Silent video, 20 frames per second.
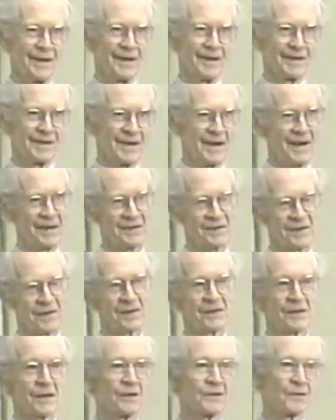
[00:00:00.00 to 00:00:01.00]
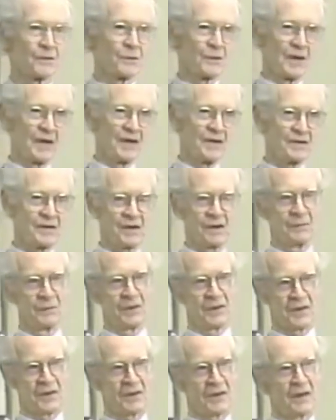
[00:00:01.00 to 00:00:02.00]
it acts in certain ways and
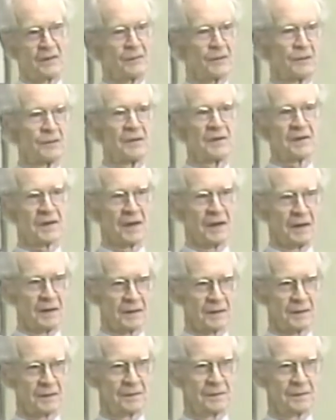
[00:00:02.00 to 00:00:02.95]
with a given result.